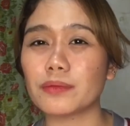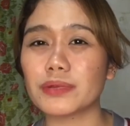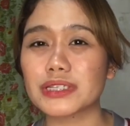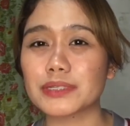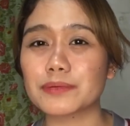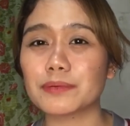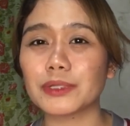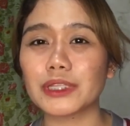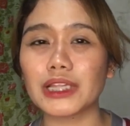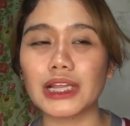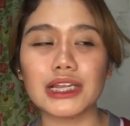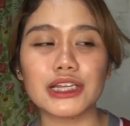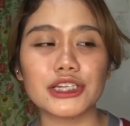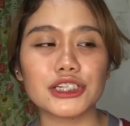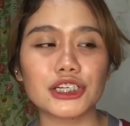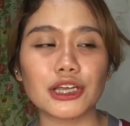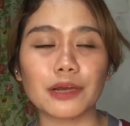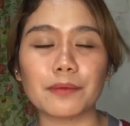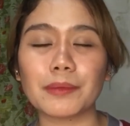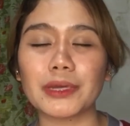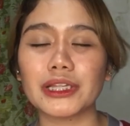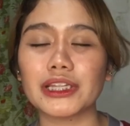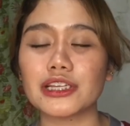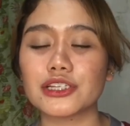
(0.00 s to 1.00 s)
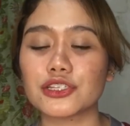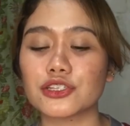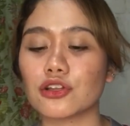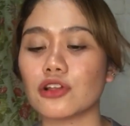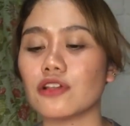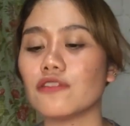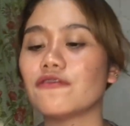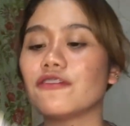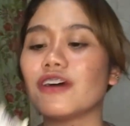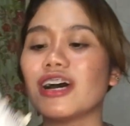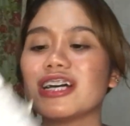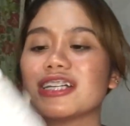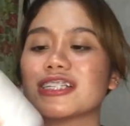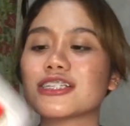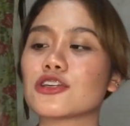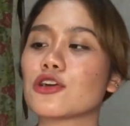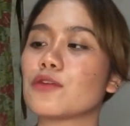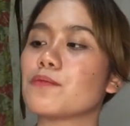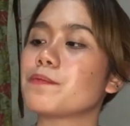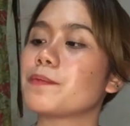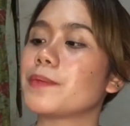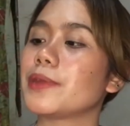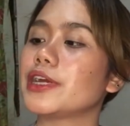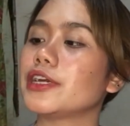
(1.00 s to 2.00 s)
mas madali siyang ma-dissolve as
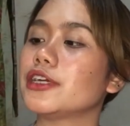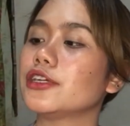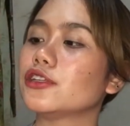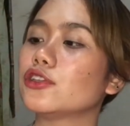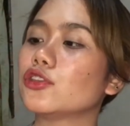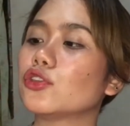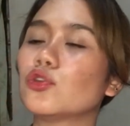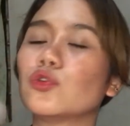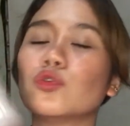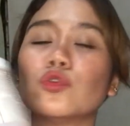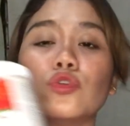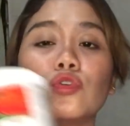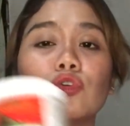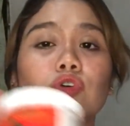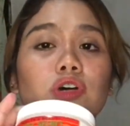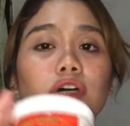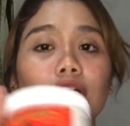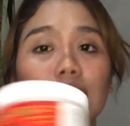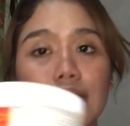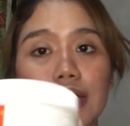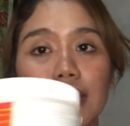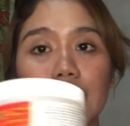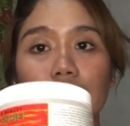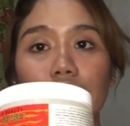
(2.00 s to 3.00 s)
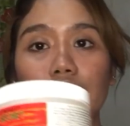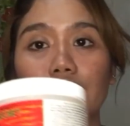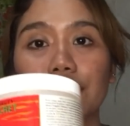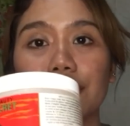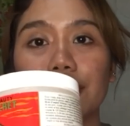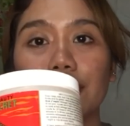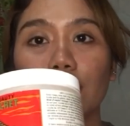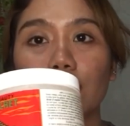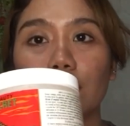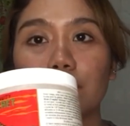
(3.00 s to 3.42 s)
compared to healthy